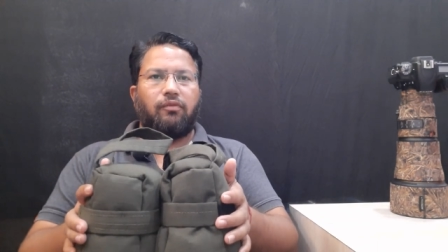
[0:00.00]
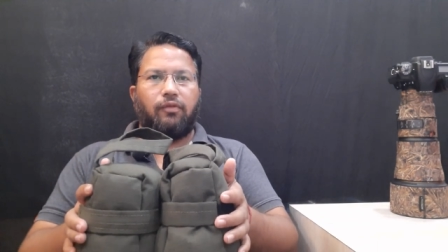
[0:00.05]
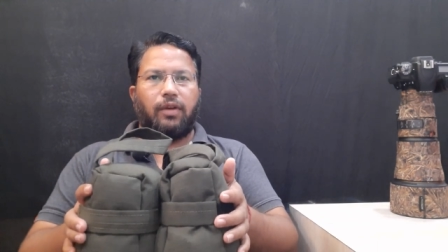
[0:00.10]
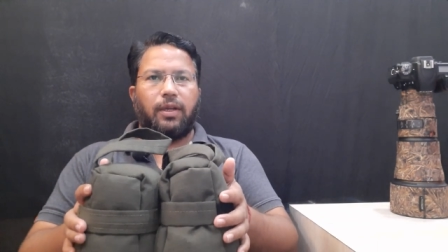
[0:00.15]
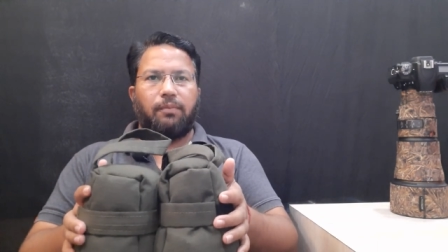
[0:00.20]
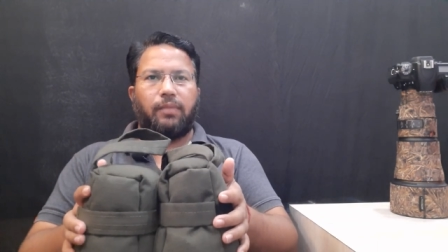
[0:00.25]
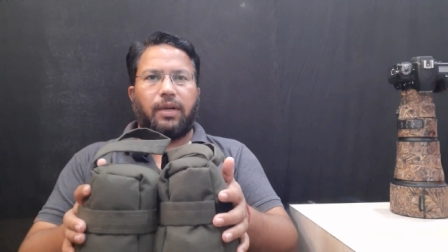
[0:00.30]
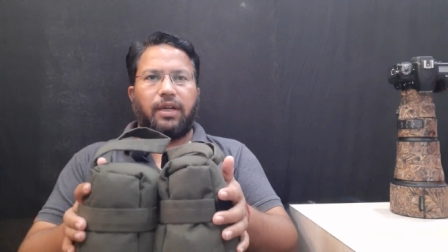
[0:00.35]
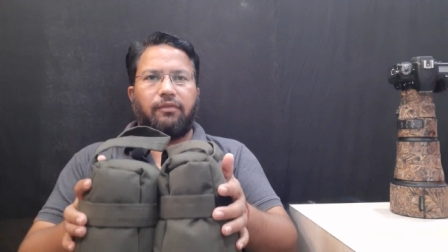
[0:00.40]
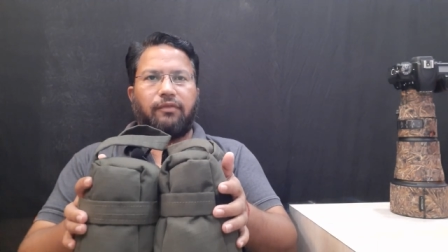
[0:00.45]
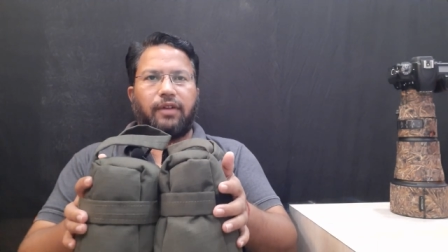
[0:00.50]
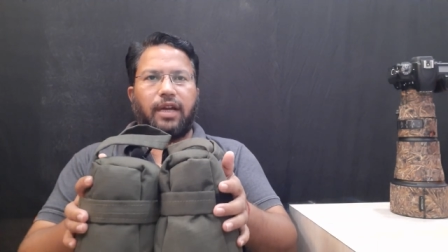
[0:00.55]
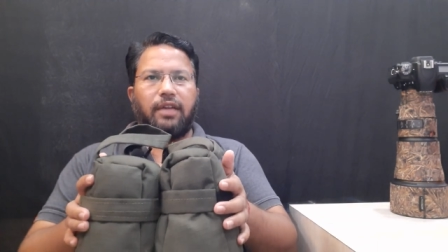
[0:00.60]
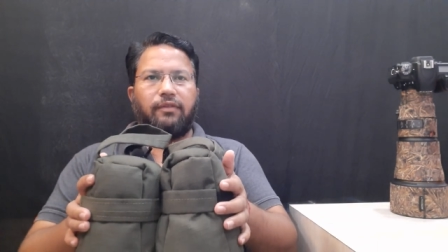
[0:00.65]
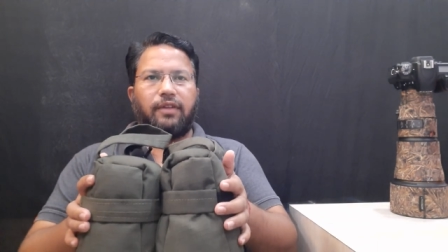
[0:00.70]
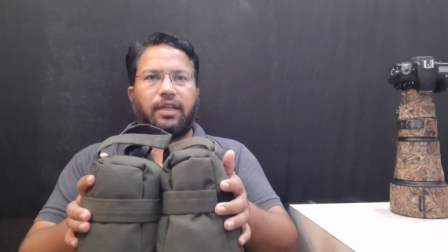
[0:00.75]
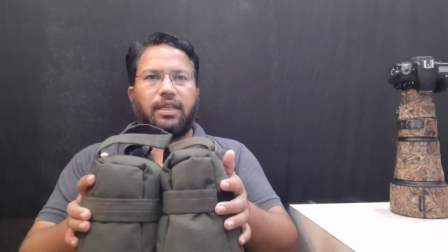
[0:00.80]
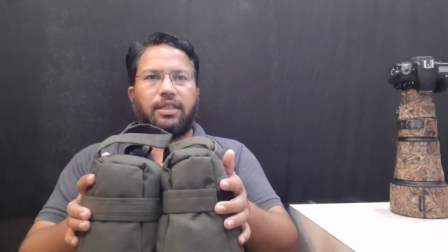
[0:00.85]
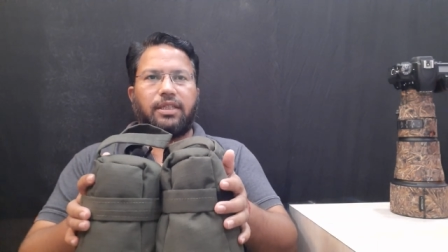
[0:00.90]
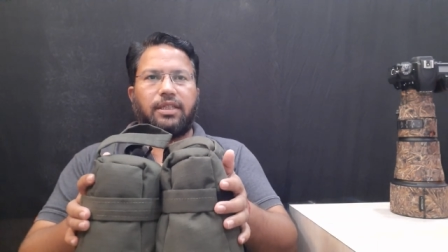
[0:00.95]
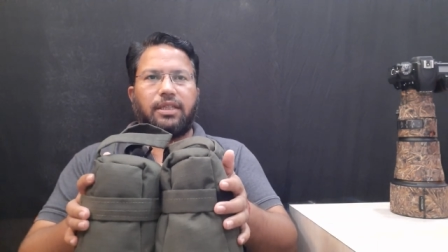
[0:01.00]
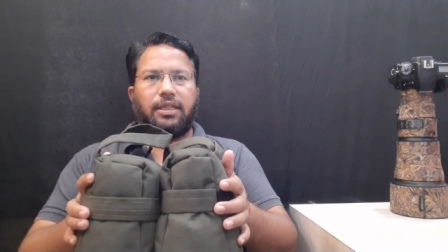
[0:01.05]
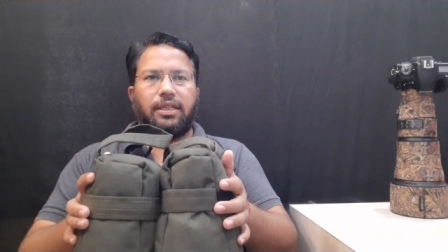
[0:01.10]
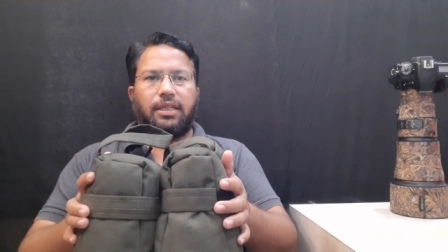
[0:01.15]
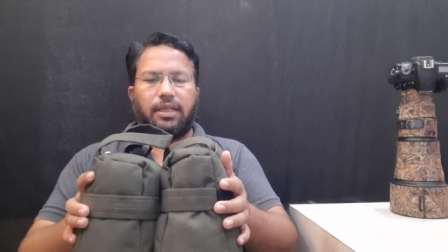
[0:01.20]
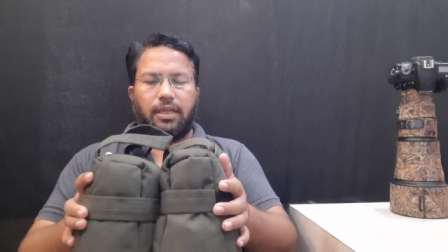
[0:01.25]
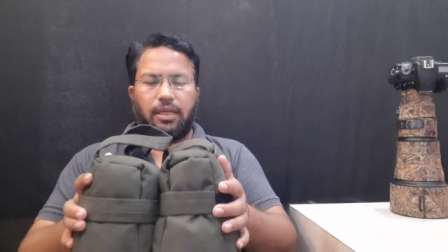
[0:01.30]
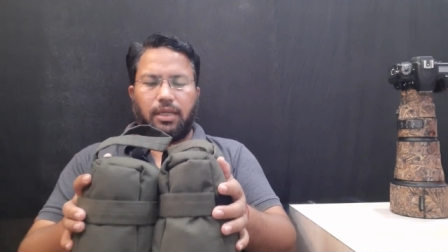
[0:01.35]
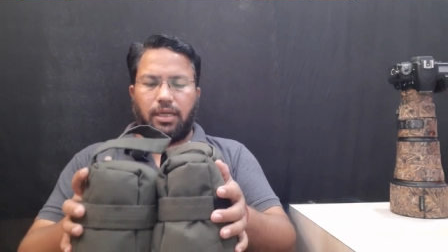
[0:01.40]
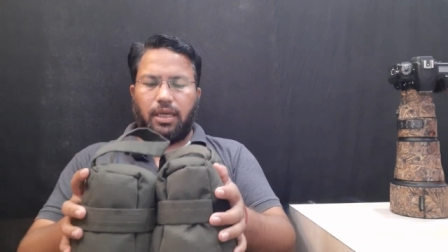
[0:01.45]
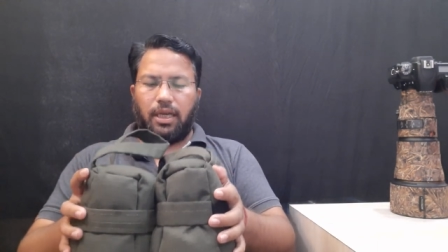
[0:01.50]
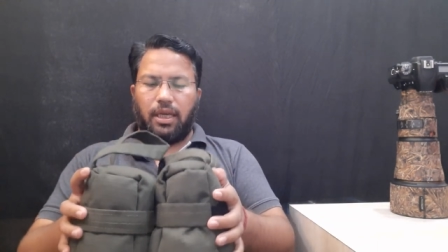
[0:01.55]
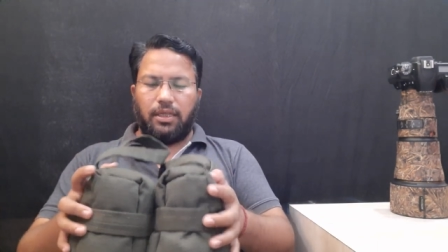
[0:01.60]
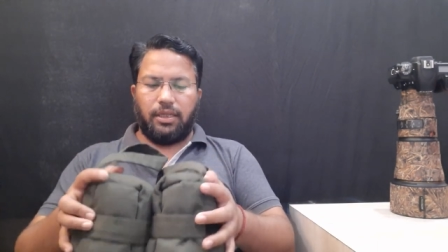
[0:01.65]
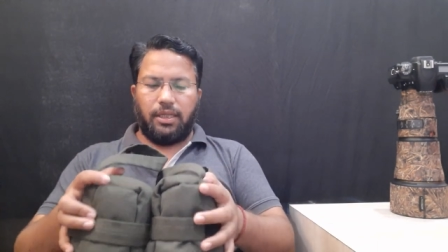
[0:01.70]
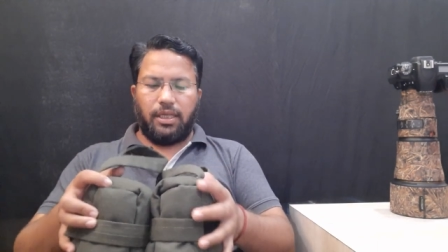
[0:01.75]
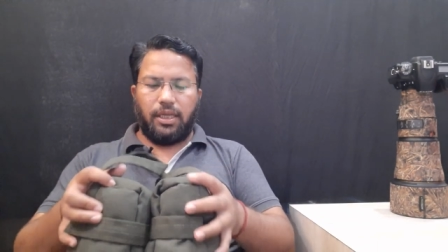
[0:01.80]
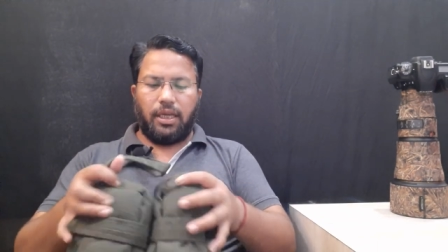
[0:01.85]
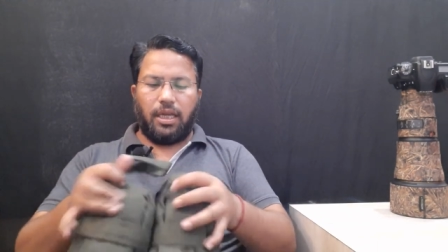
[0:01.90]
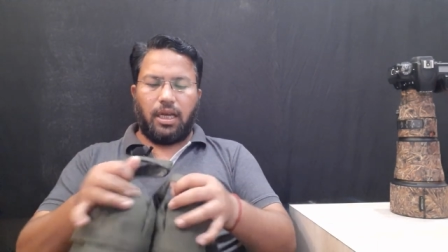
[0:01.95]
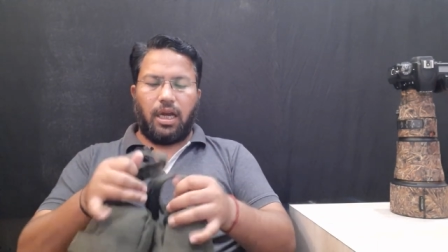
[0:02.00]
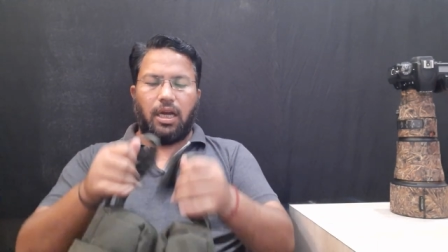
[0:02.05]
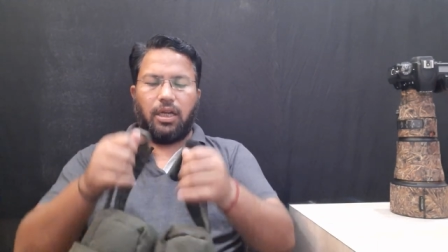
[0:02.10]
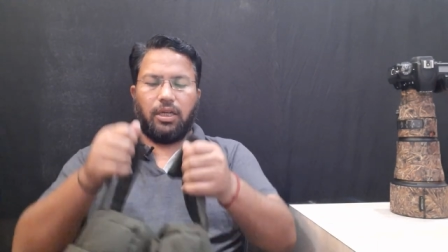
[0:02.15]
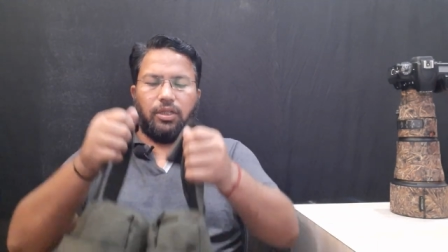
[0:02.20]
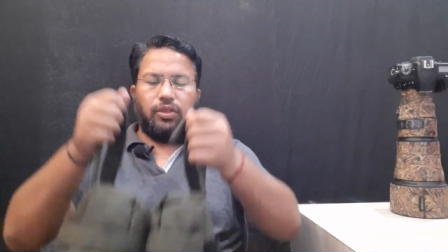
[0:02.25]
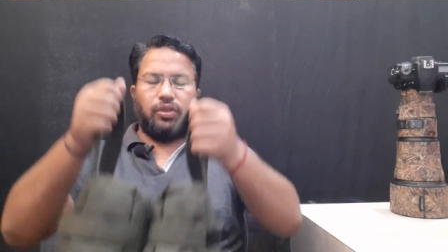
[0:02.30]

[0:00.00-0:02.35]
one point five kilograms, and there are